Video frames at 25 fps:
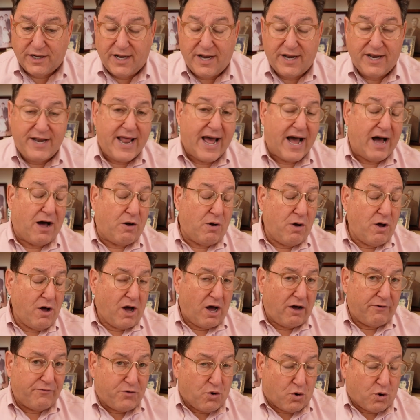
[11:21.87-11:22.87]
Now,
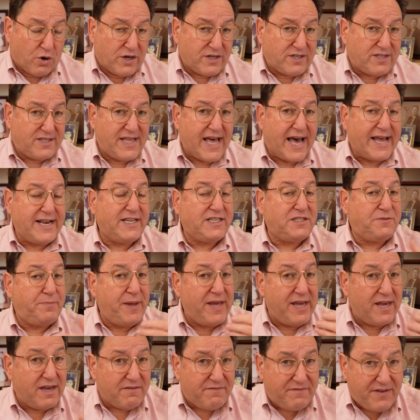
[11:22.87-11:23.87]
of course, that is
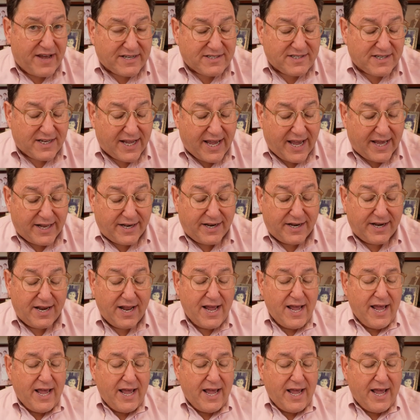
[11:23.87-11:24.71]
being investigated,